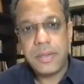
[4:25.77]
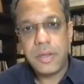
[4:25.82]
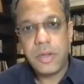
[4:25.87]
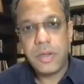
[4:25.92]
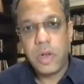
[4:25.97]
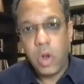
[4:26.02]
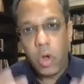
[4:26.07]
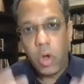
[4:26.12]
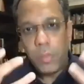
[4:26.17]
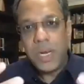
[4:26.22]

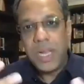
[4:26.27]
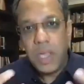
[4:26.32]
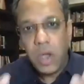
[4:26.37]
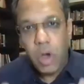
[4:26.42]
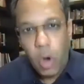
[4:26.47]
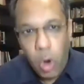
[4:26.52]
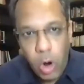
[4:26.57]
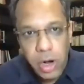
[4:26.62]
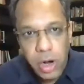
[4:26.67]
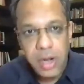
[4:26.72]
globally
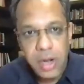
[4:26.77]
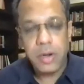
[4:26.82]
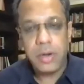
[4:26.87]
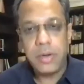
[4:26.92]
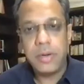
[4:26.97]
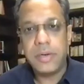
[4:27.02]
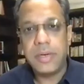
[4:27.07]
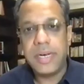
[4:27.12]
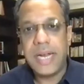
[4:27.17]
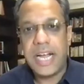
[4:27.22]
or
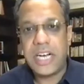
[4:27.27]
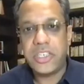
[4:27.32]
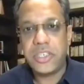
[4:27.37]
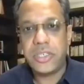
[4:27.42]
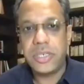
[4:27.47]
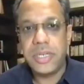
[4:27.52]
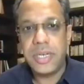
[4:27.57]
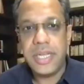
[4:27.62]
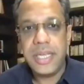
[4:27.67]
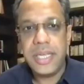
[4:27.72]

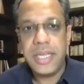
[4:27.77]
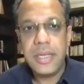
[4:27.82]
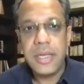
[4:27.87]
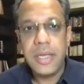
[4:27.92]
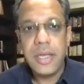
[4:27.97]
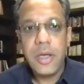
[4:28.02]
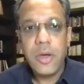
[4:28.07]
nationally,